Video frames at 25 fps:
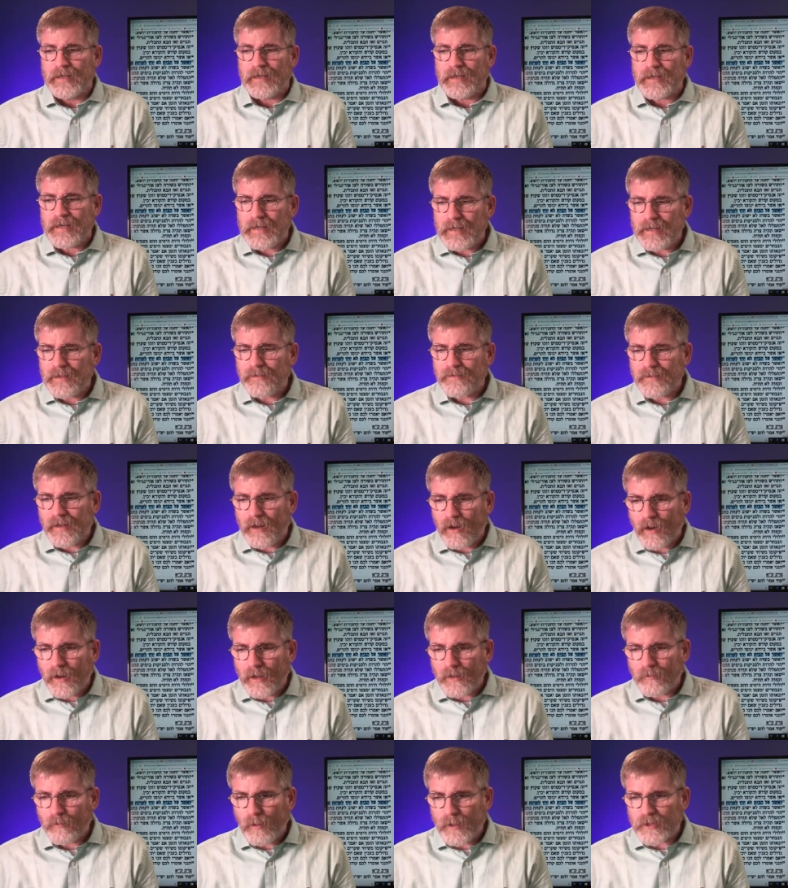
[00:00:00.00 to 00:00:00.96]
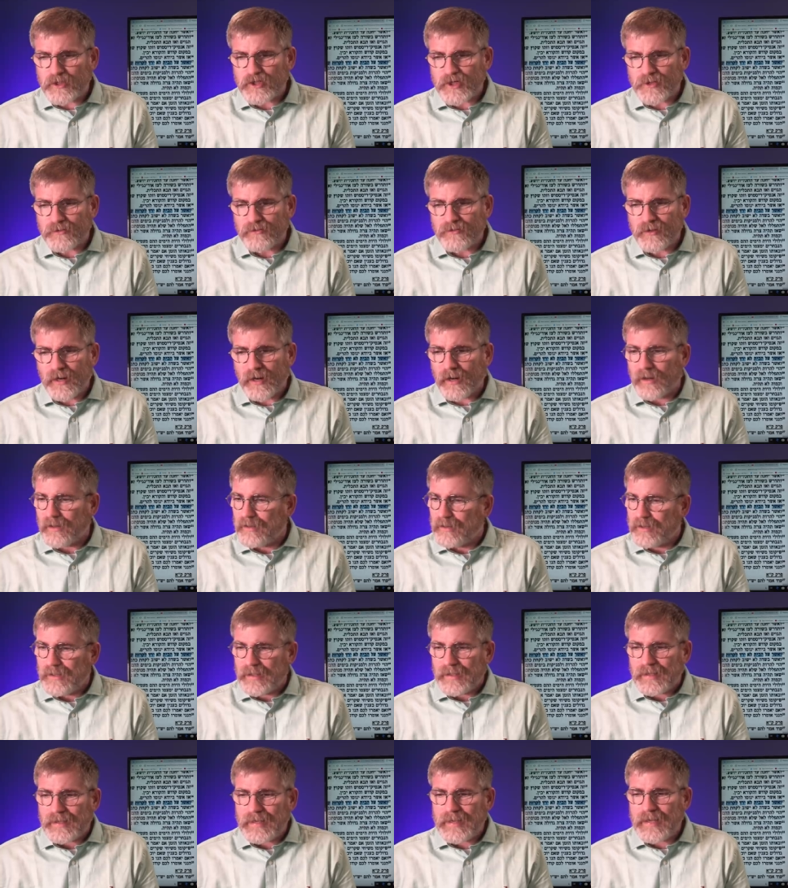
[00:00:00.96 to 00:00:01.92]
He that, all right, watch this here.
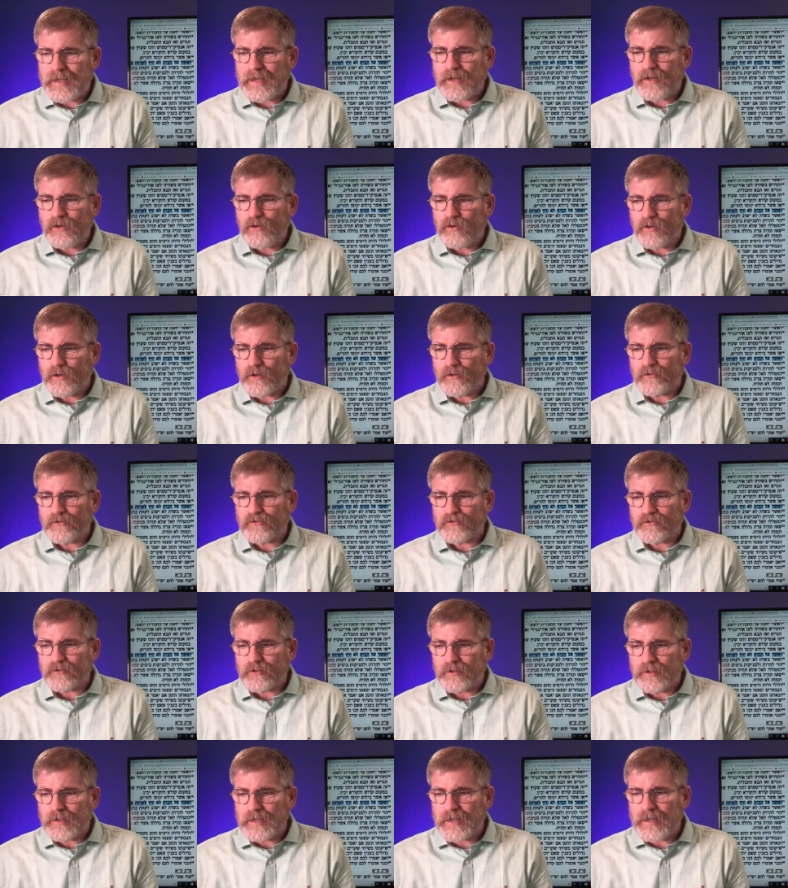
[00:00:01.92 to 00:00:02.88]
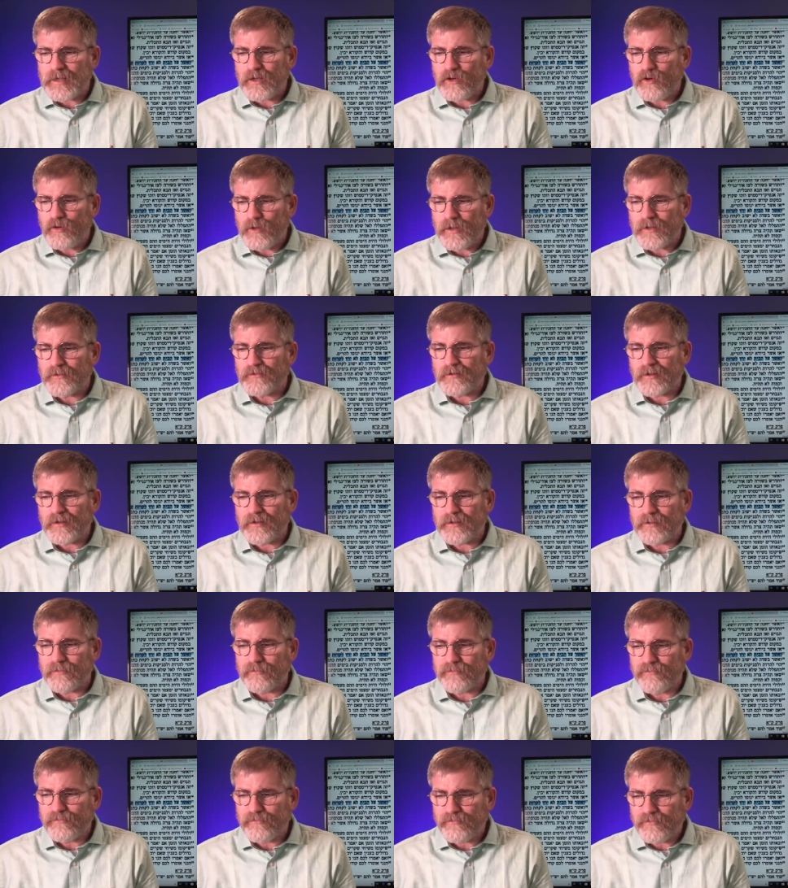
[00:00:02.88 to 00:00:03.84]
He who is he who is in
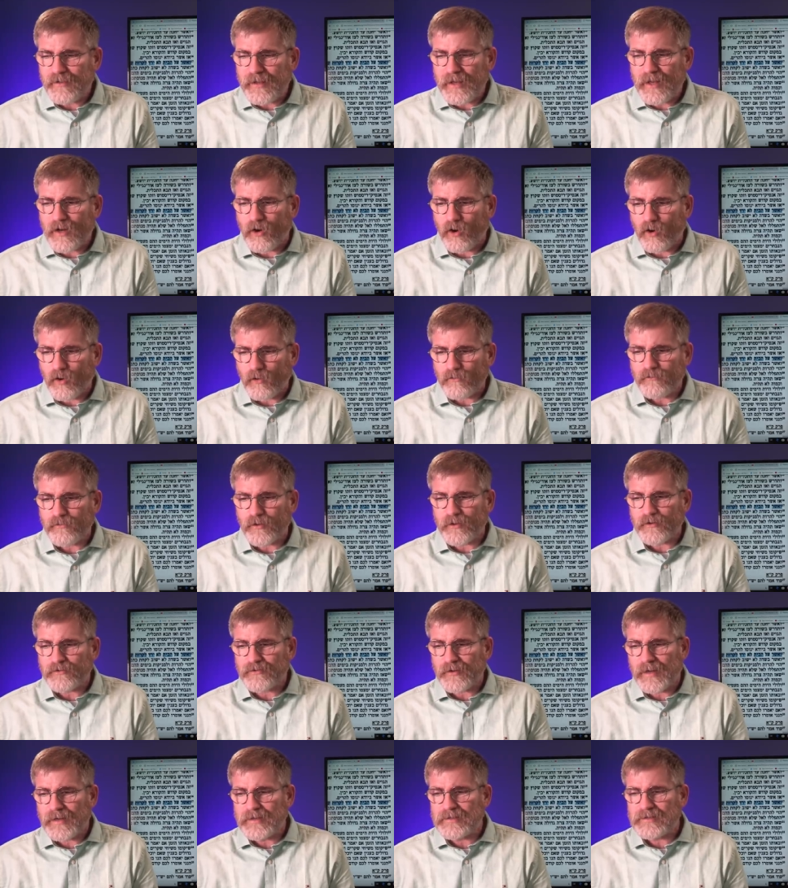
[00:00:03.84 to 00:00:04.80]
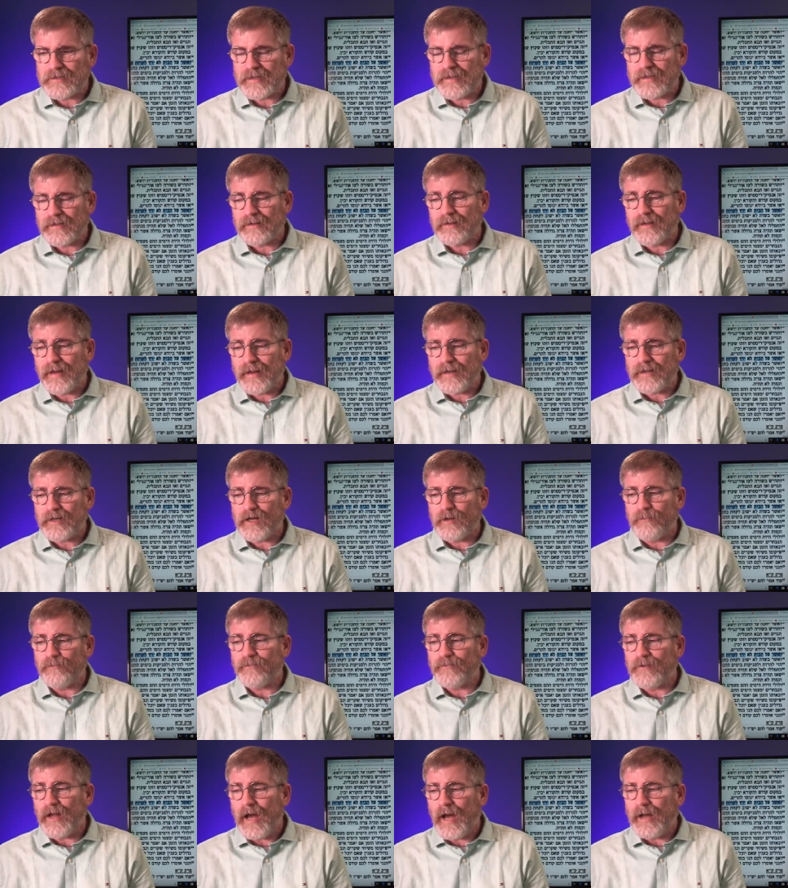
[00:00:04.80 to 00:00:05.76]
the field, verse 18, let
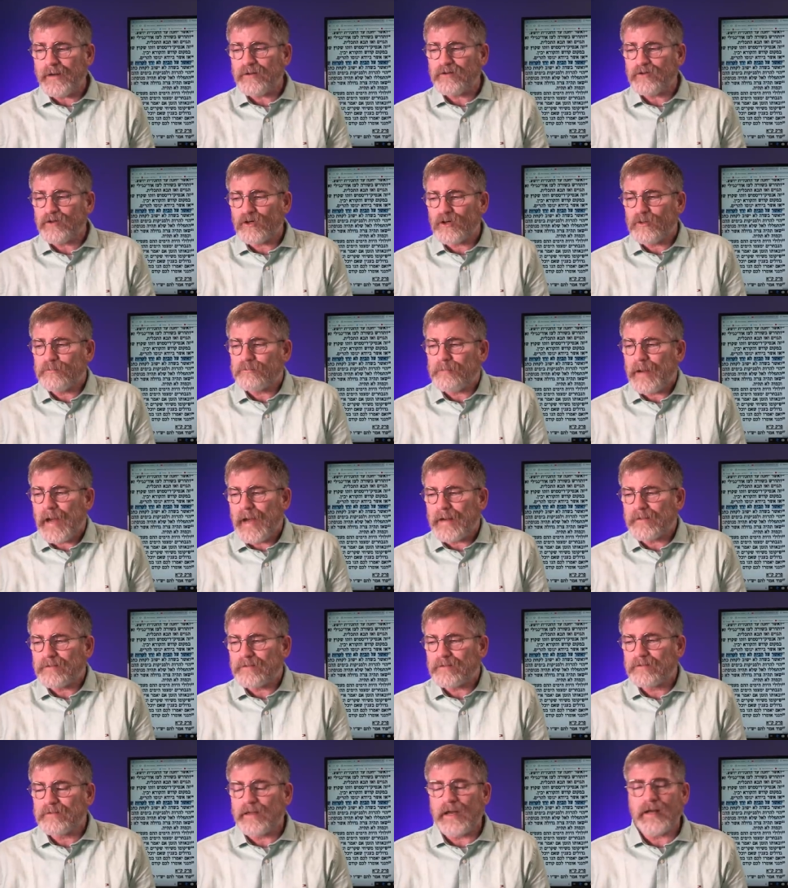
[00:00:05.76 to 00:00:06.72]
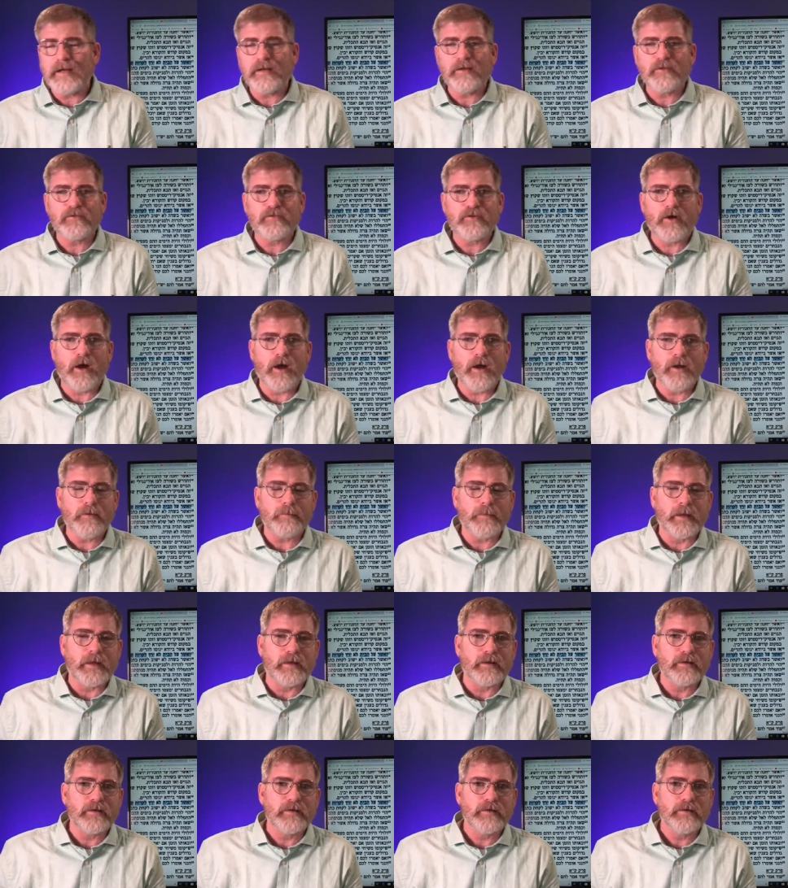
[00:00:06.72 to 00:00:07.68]
him not turn back to take his garment.